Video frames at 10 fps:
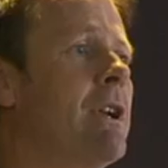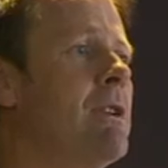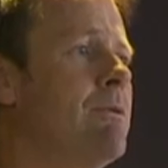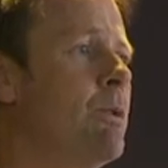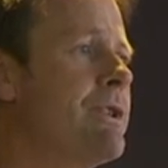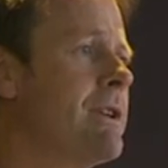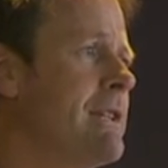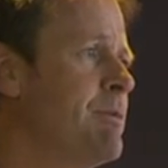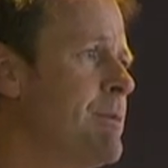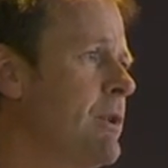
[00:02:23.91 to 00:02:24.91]
but
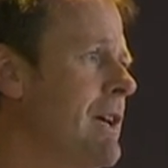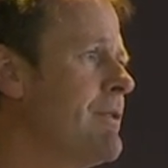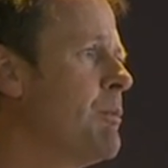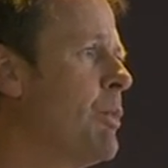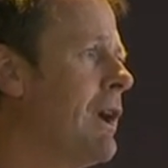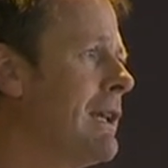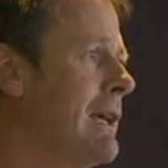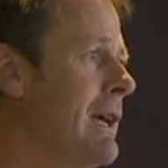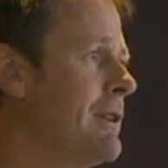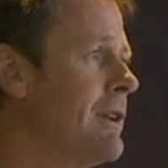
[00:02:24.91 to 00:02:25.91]
unfortunately people are having to buy
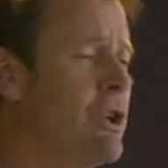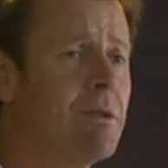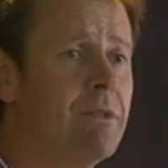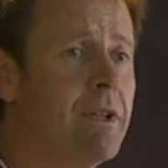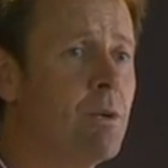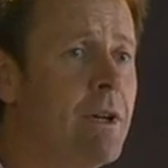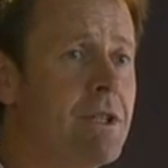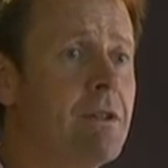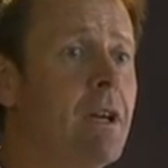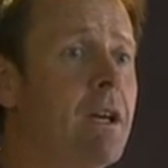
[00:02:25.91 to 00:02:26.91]
land at current
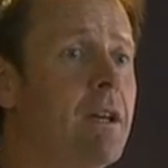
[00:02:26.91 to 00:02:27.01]
valuation,